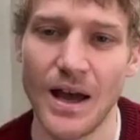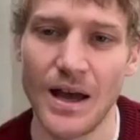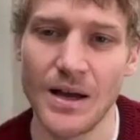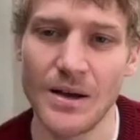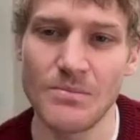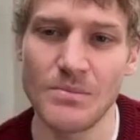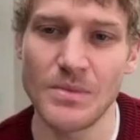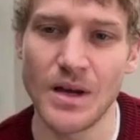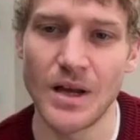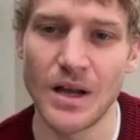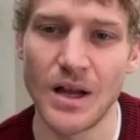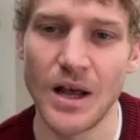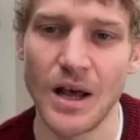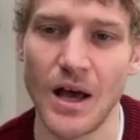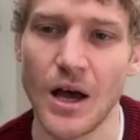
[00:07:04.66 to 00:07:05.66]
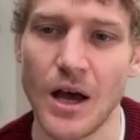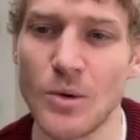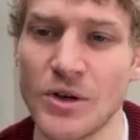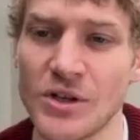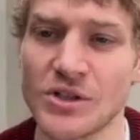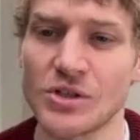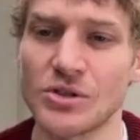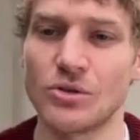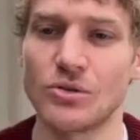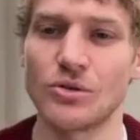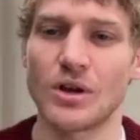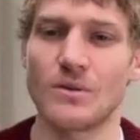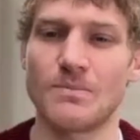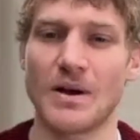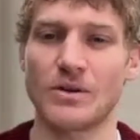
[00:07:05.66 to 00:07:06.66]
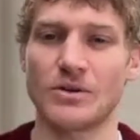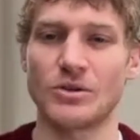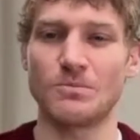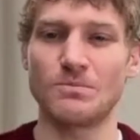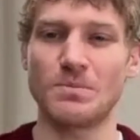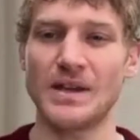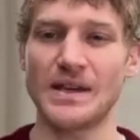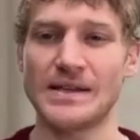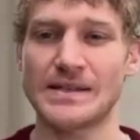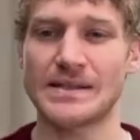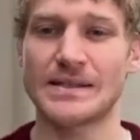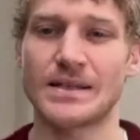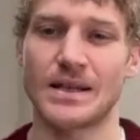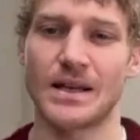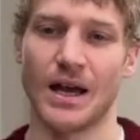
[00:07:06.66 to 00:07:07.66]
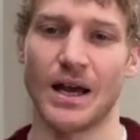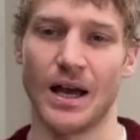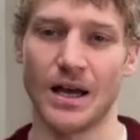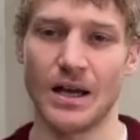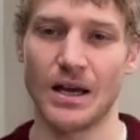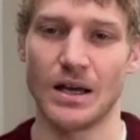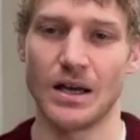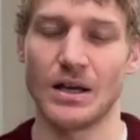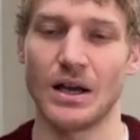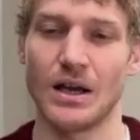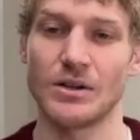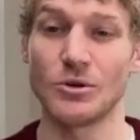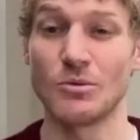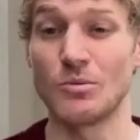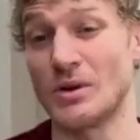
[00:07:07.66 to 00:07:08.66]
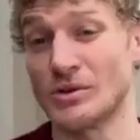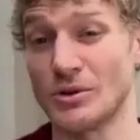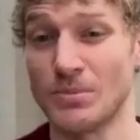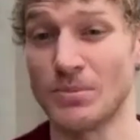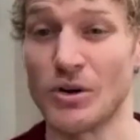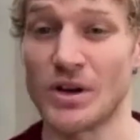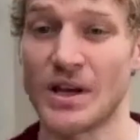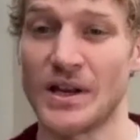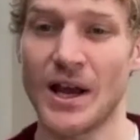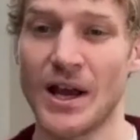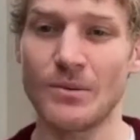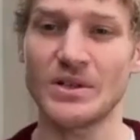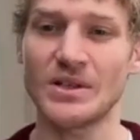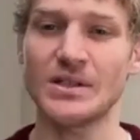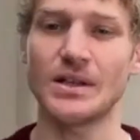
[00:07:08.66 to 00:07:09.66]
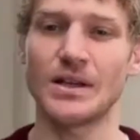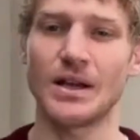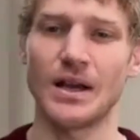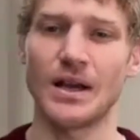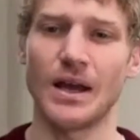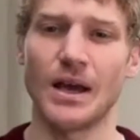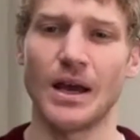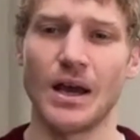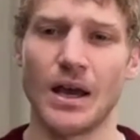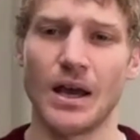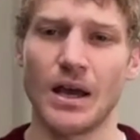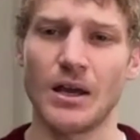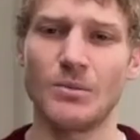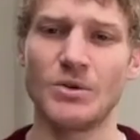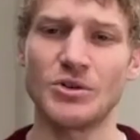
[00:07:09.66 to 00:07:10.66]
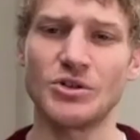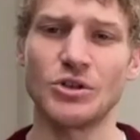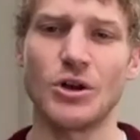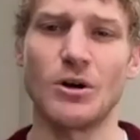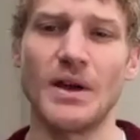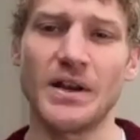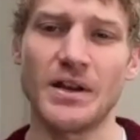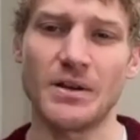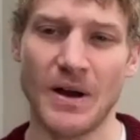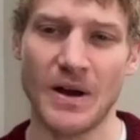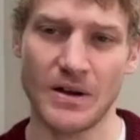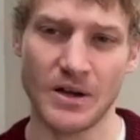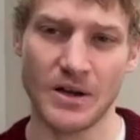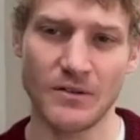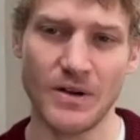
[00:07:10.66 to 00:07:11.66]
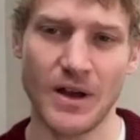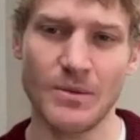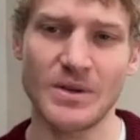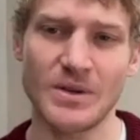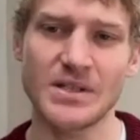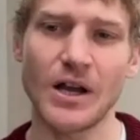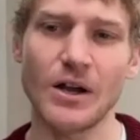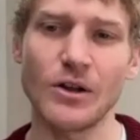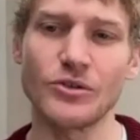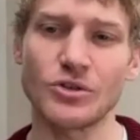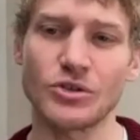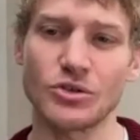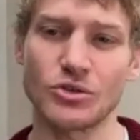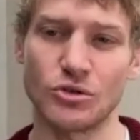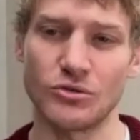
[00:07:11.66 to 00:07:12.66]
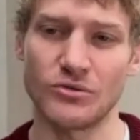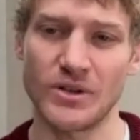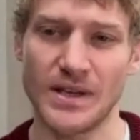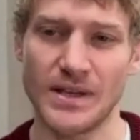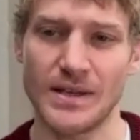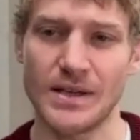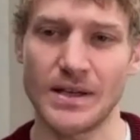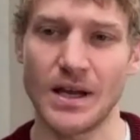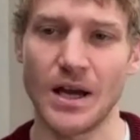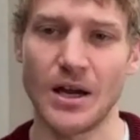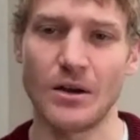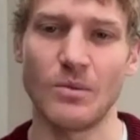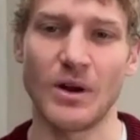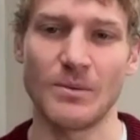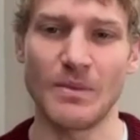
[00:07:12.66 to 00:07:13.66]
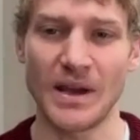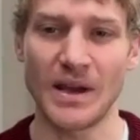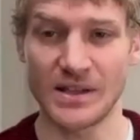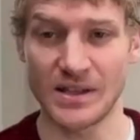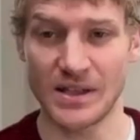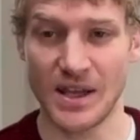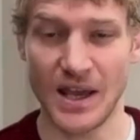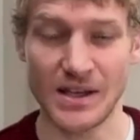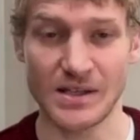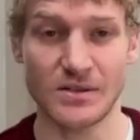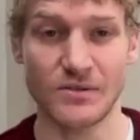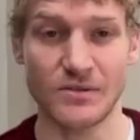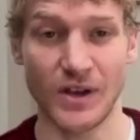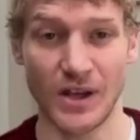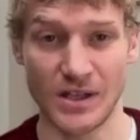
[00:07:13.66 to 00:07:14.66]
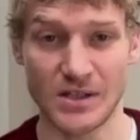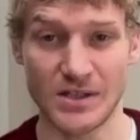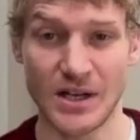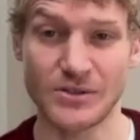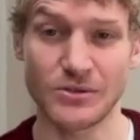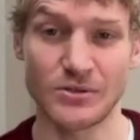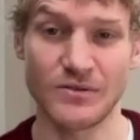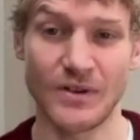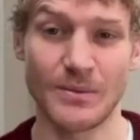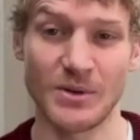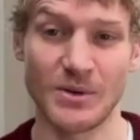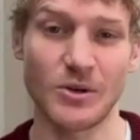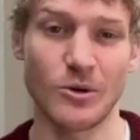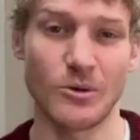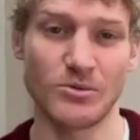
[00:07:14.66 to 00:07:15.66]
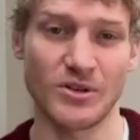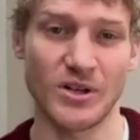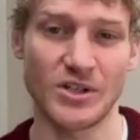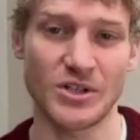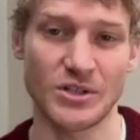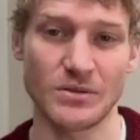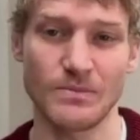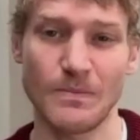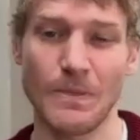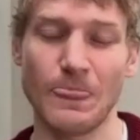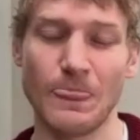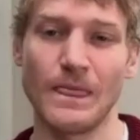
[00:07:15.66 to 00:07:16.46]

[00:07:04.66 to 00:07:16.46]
Um, I wanted to talk about your piece and your blog and how in which you comment about kind of how we tell the story when making the case for international development cooperation.